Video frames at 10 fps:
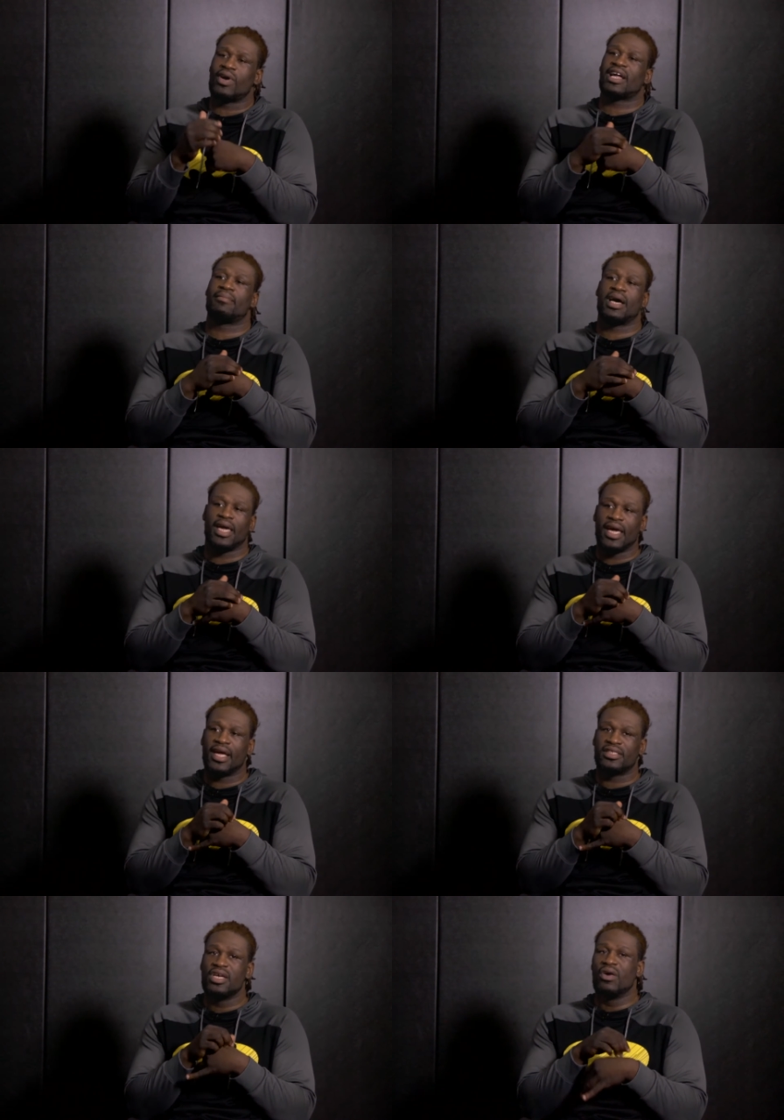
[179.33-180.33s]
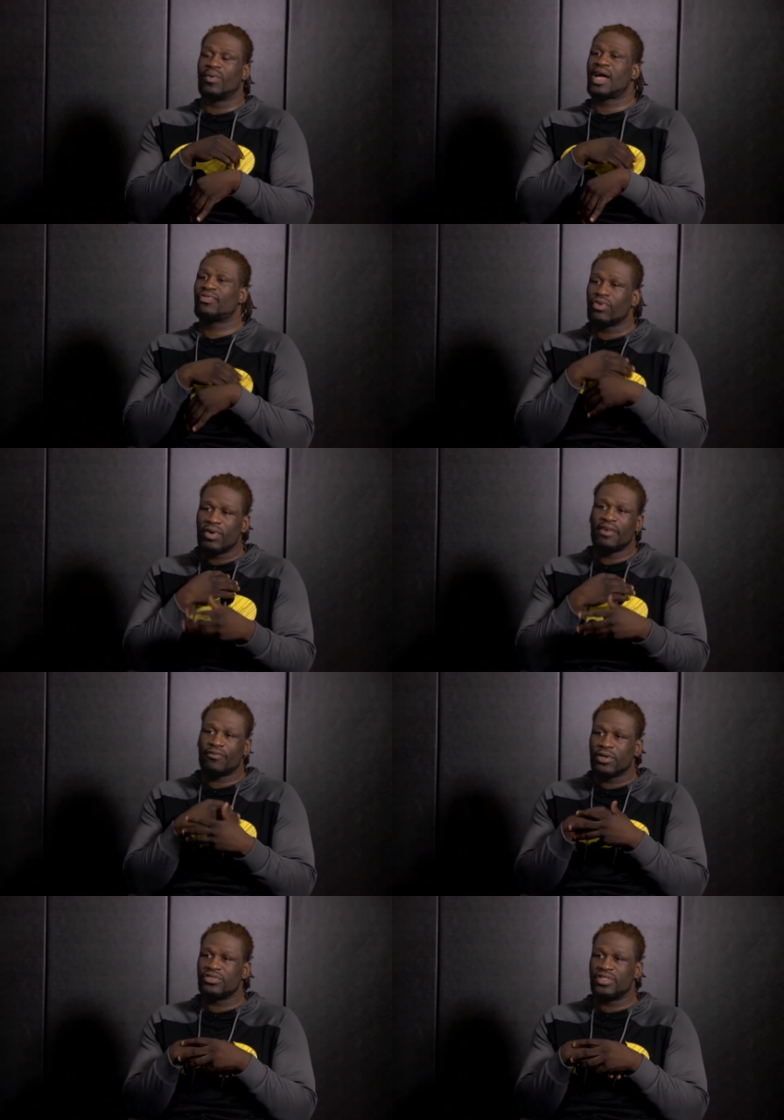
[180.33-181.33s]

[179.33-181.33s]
got my edge. When I throw that first